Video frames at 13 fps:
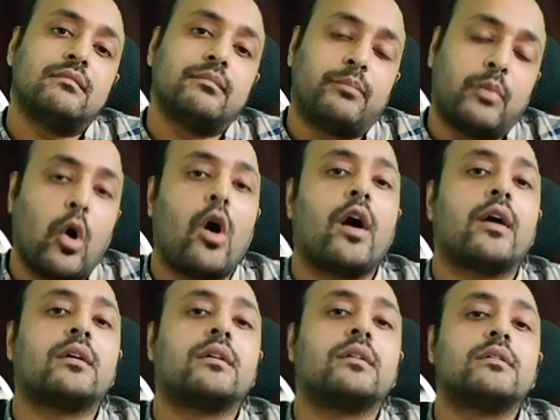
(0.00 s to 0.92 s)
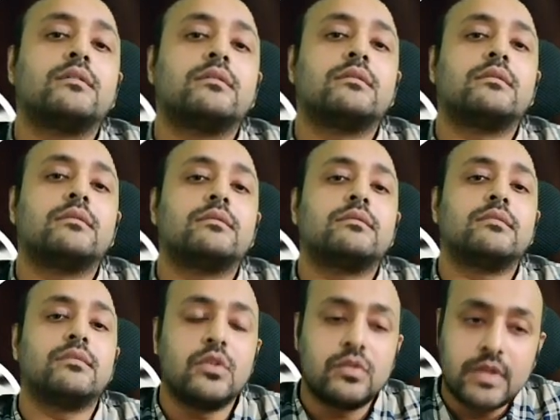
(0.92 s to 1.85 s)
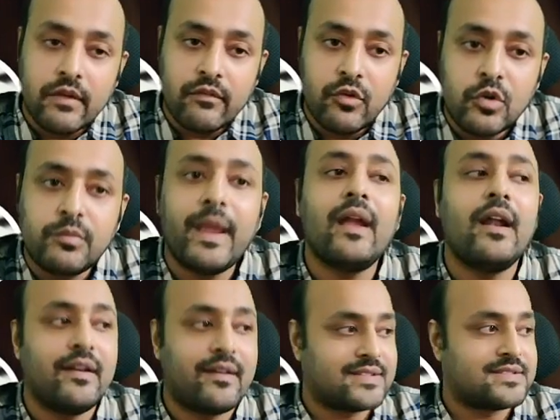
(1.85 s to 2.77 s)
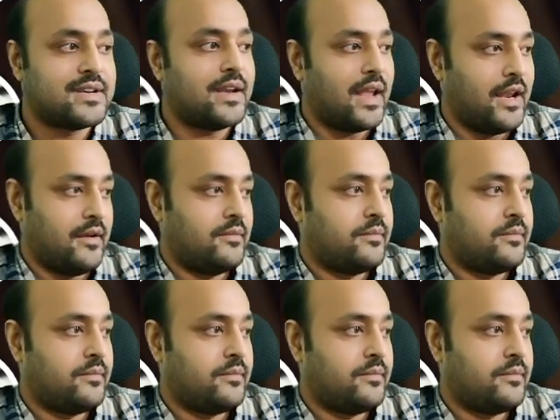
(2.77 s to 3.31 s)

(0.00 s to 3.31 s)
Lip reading: blog they would be interested in.